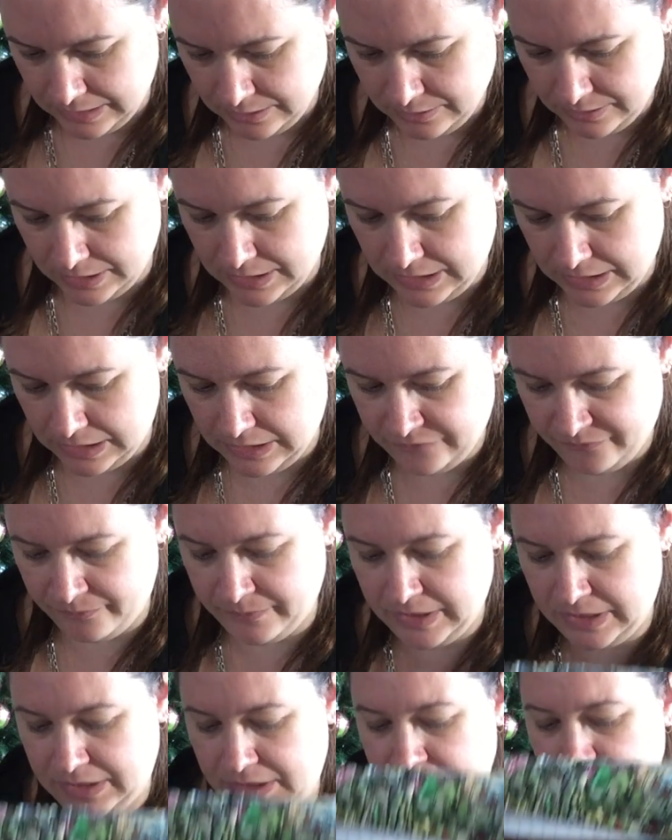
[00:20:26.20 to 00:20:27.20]
I have
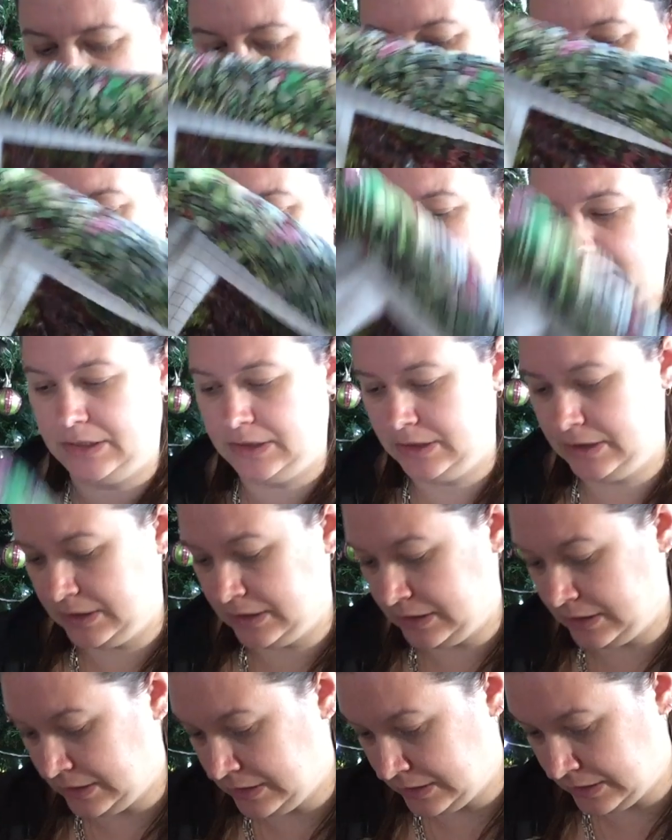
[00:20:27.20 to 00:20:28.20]
managed this year
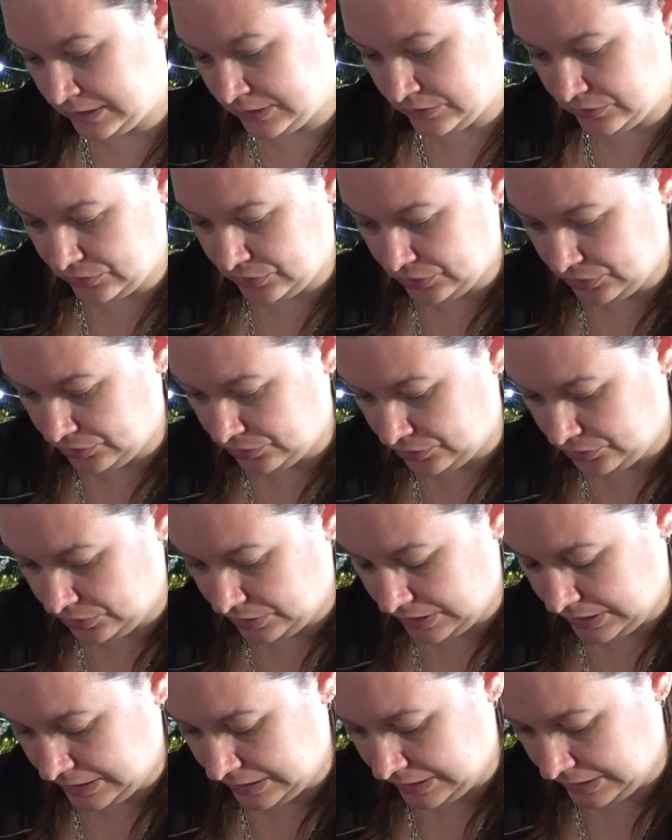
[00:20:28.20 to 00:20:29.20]
to
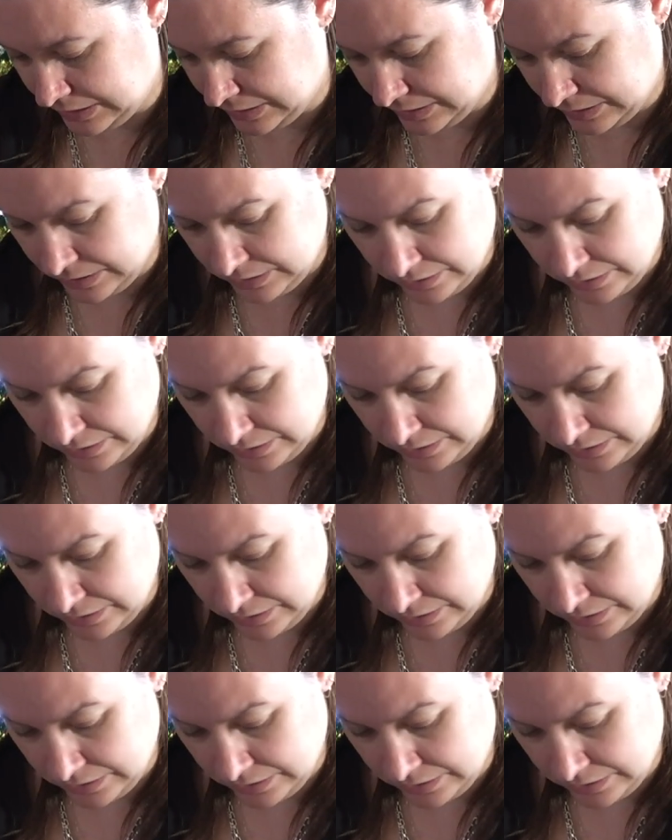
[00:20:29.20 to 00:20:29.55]
get